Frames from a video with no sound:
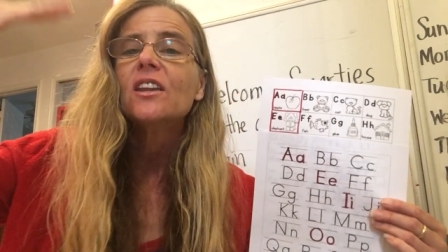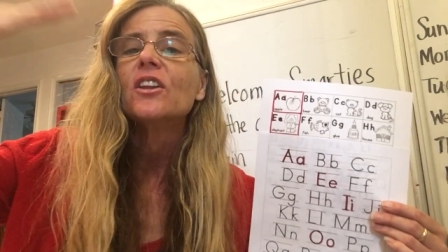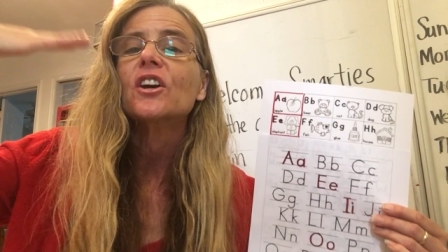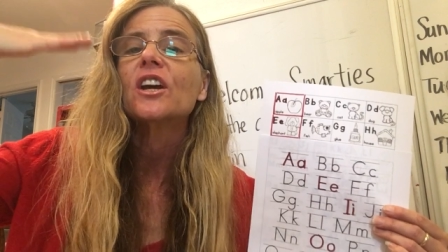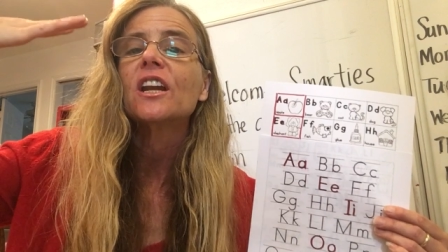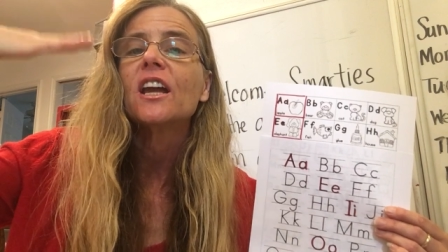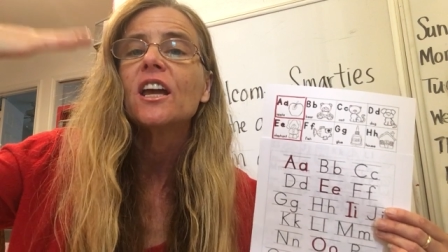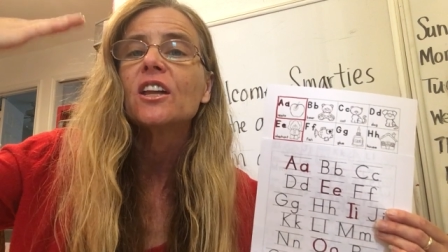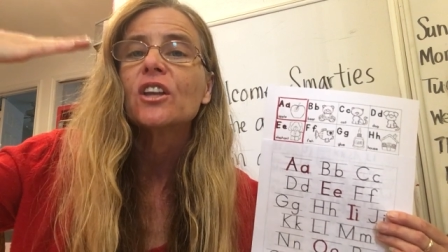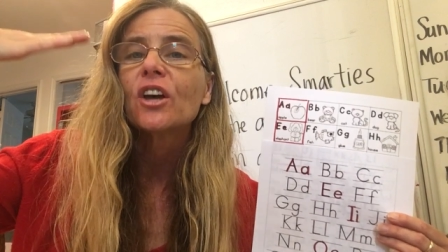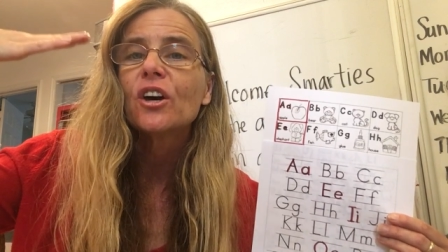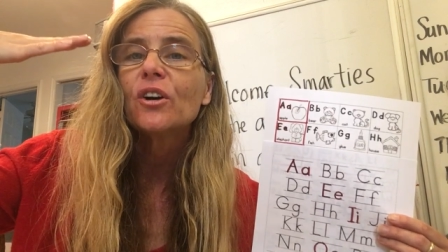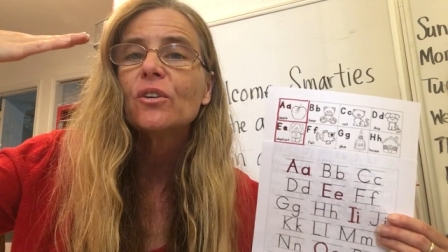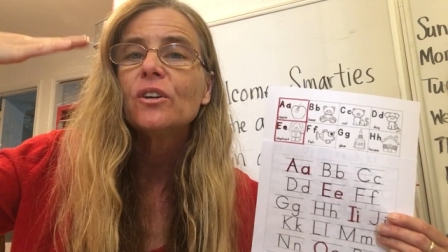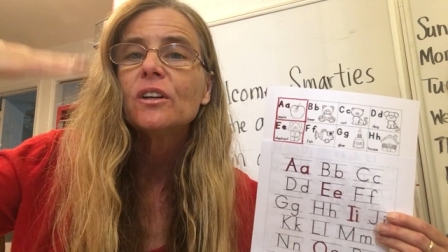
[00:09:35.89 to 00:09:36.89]
They're going to
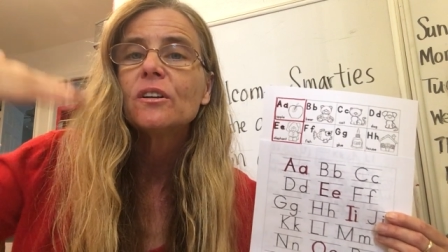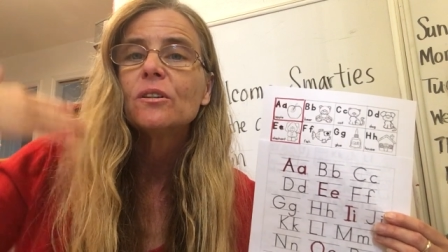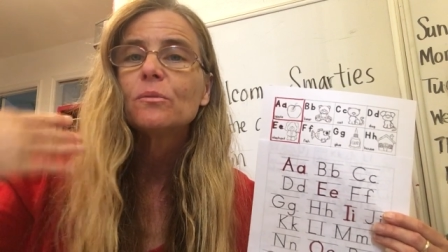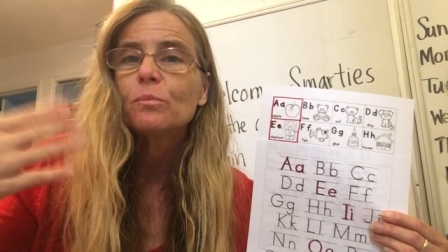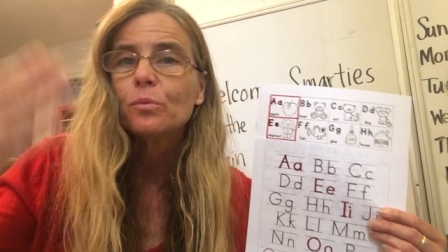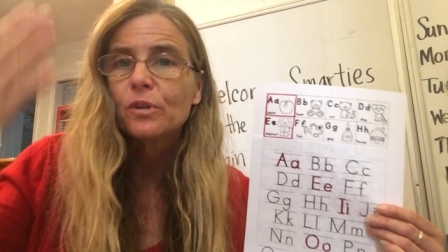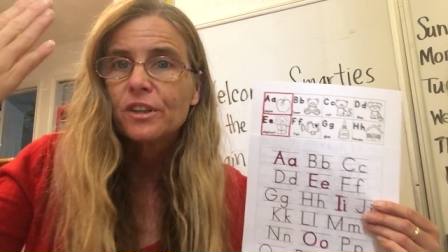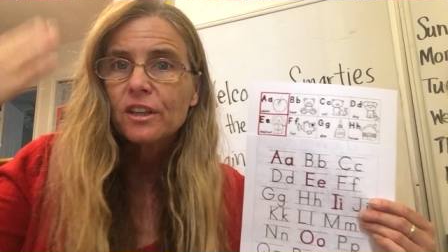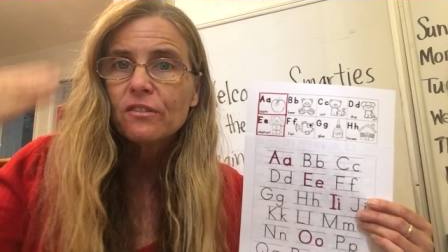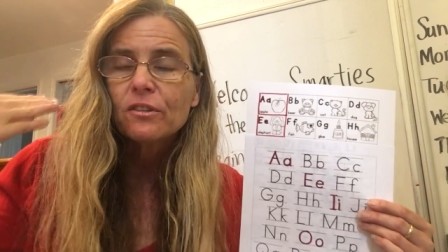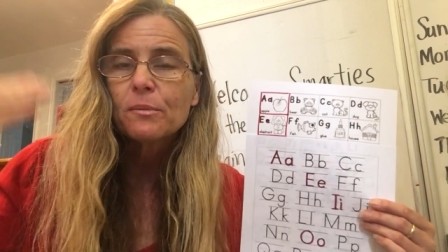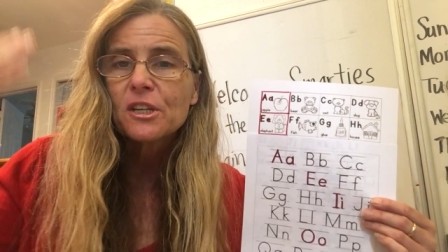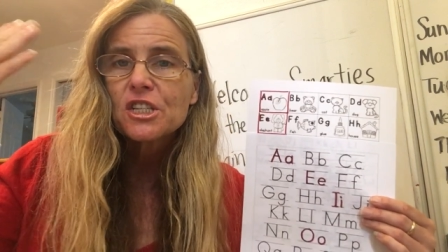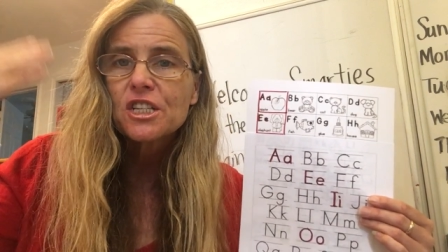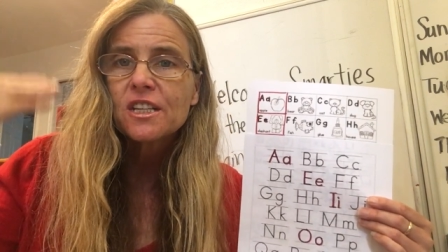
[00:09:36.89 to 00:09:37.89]
encode, put the
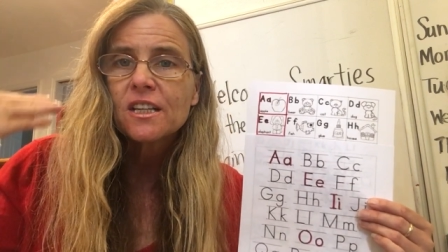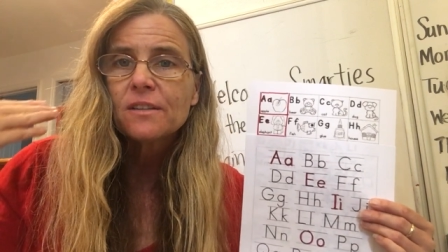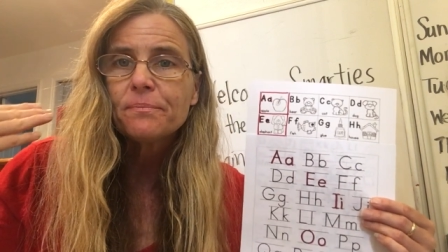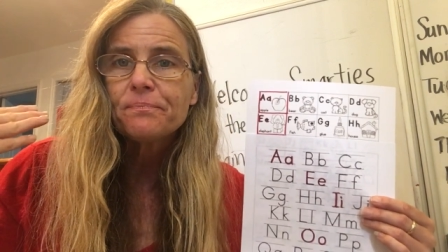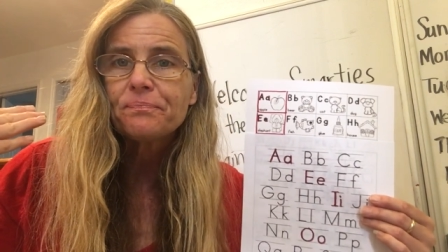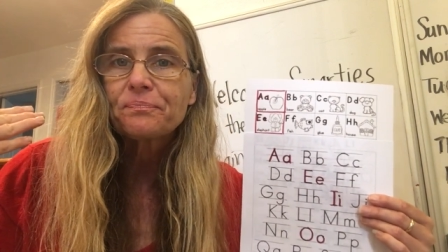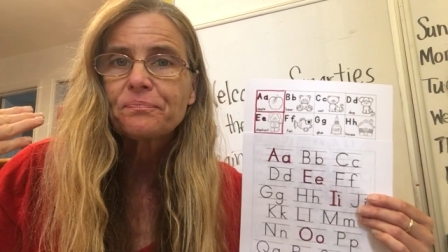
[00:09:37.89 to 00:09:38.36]
information in.